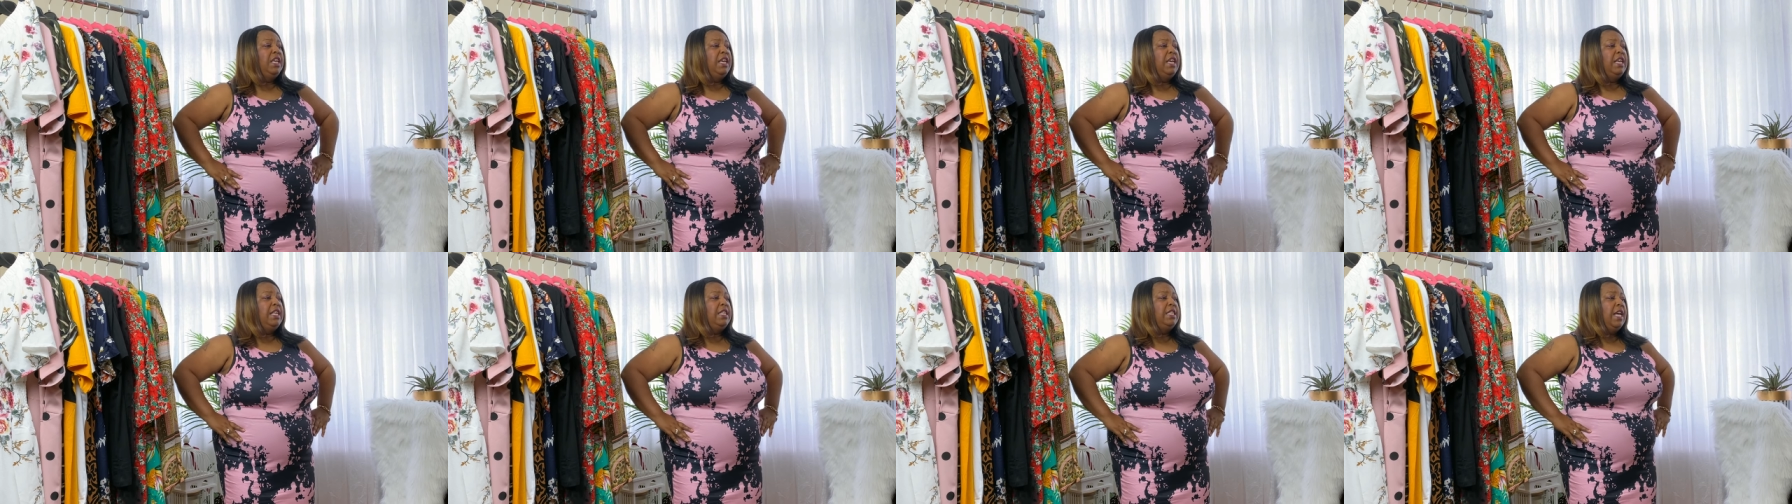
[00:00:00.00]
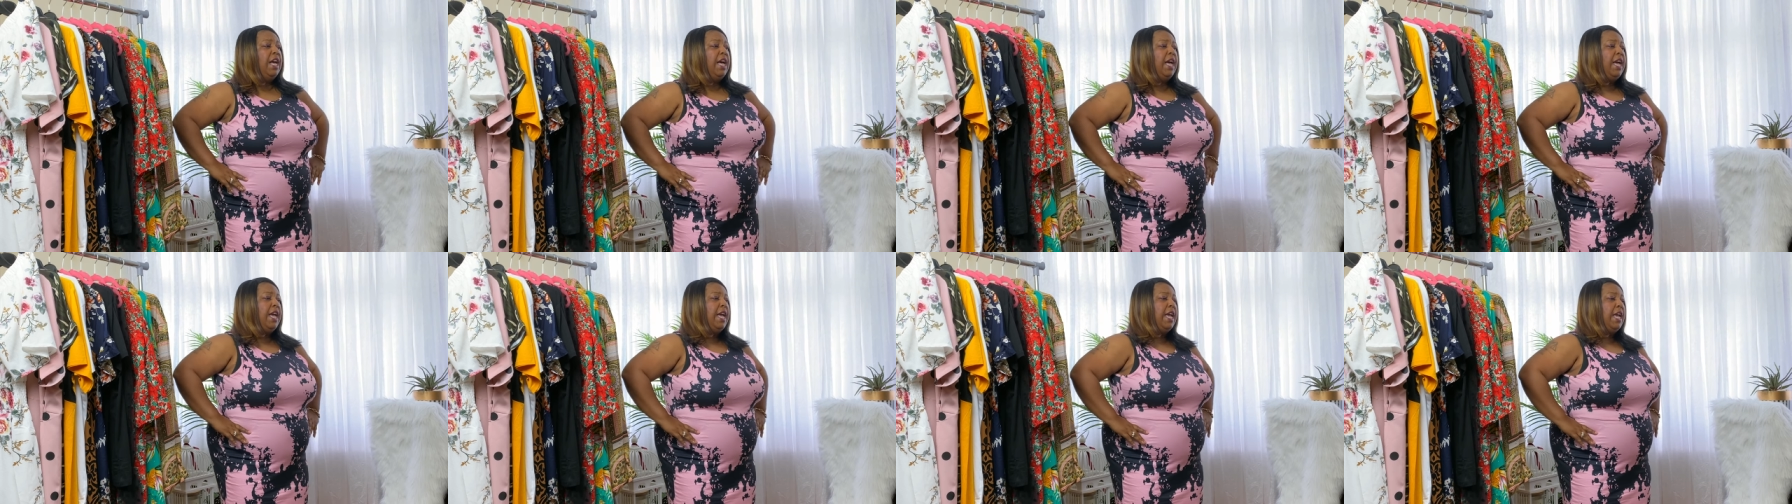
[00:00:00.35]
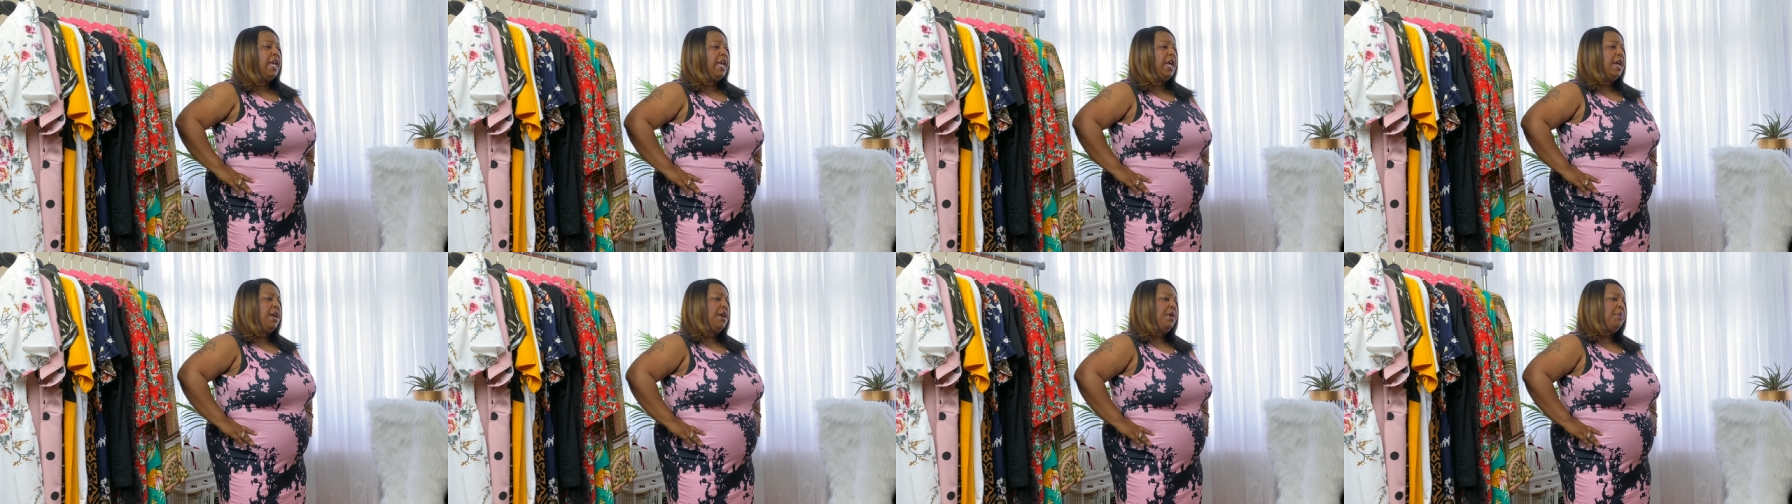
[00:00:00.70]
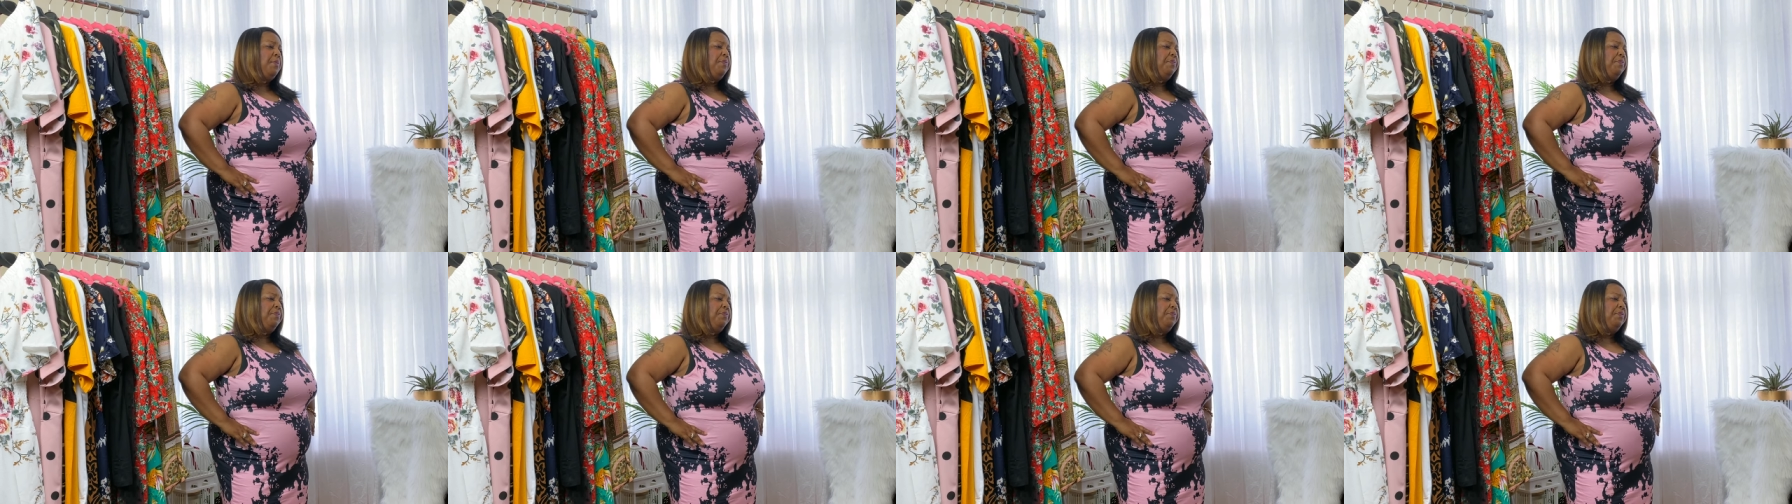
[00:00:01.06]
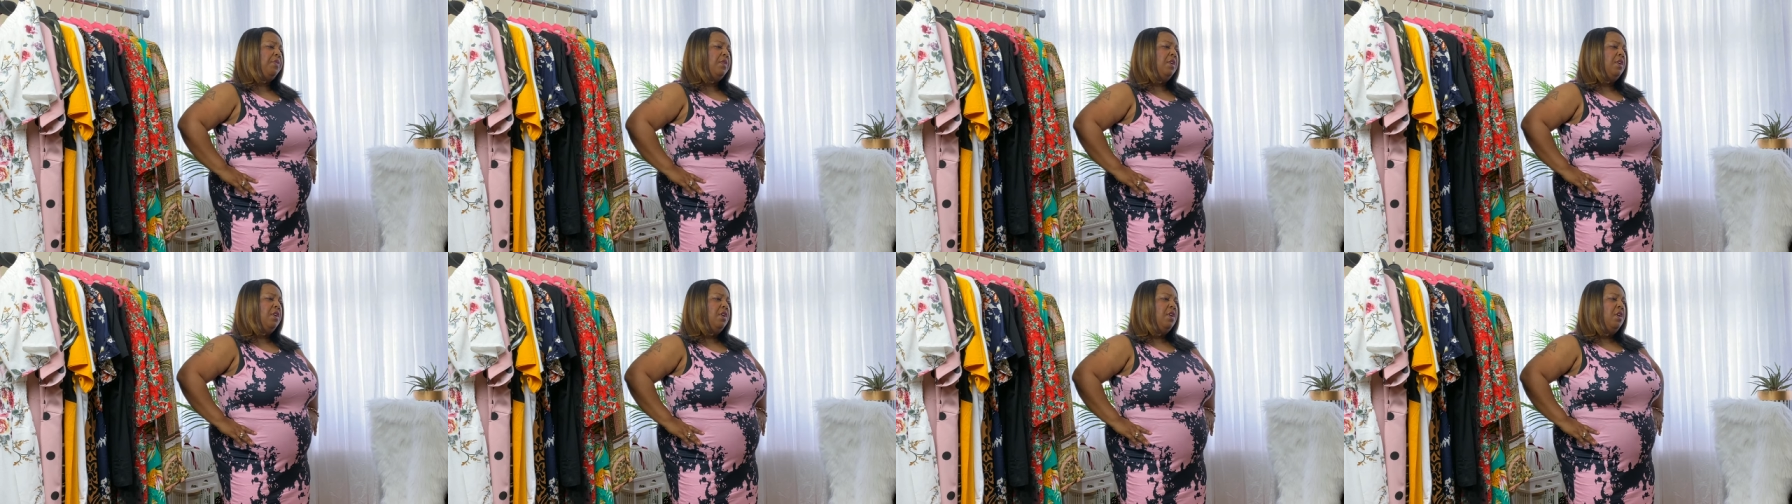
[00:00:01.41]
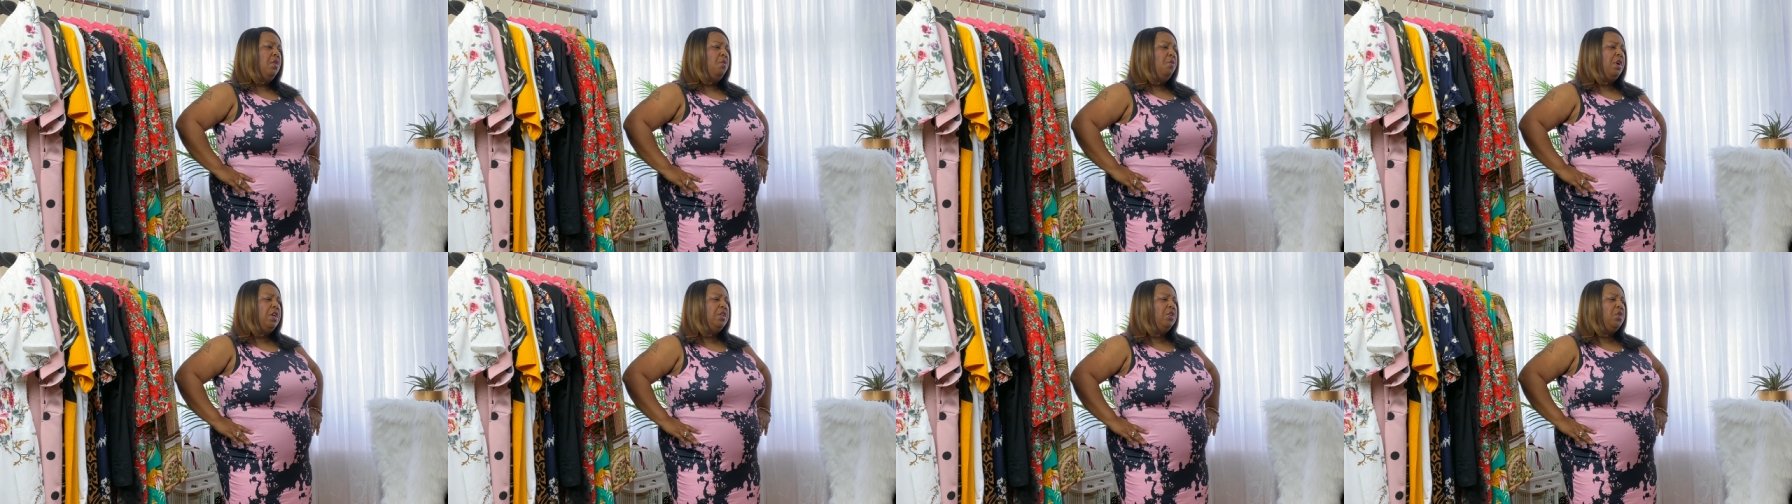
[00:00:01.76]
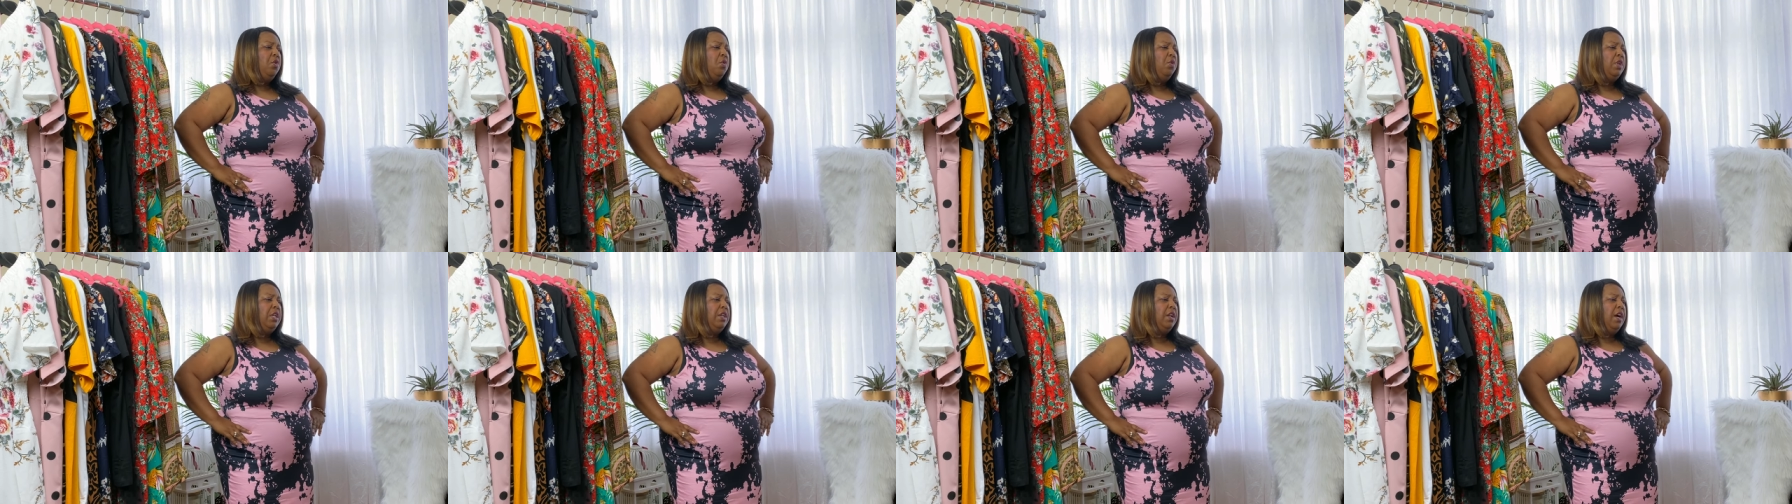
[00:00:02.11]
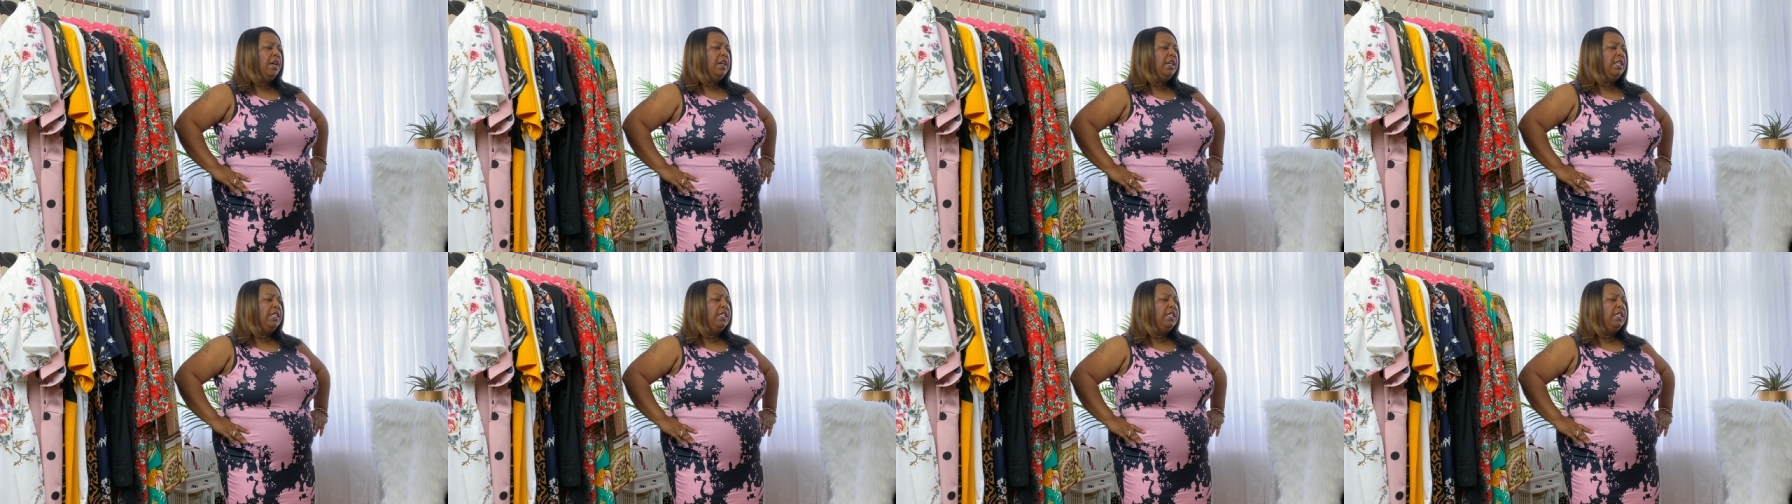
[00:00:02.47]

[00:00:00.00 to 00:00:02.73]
is a, what do you call it, like a